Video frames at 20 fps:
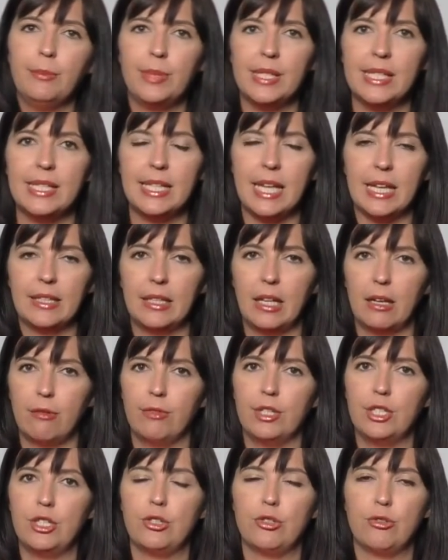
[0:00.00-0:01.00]
busy at that
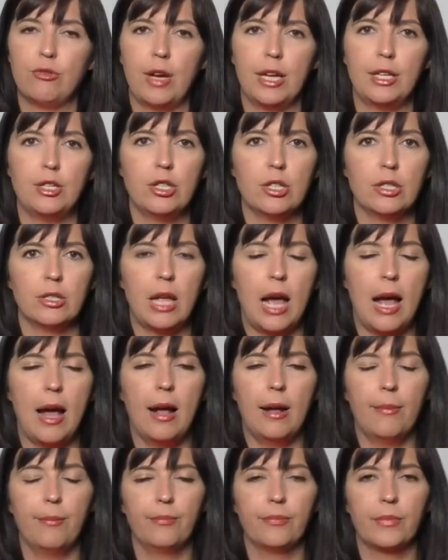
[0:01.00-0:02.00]
registration
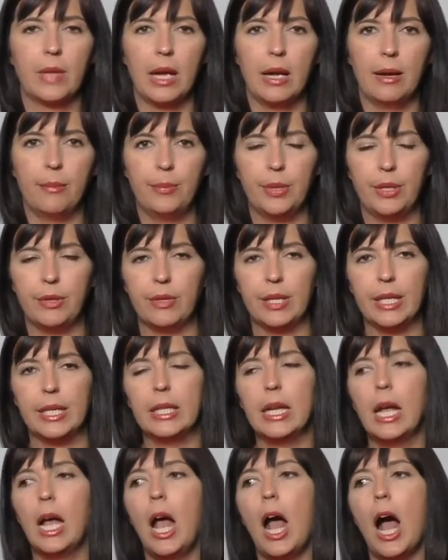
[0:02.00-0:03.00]

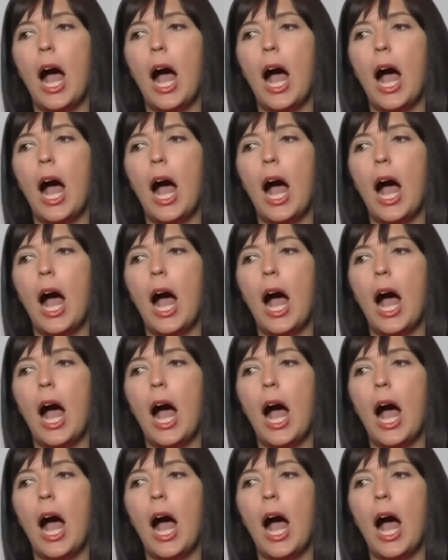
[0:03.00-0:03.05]
period.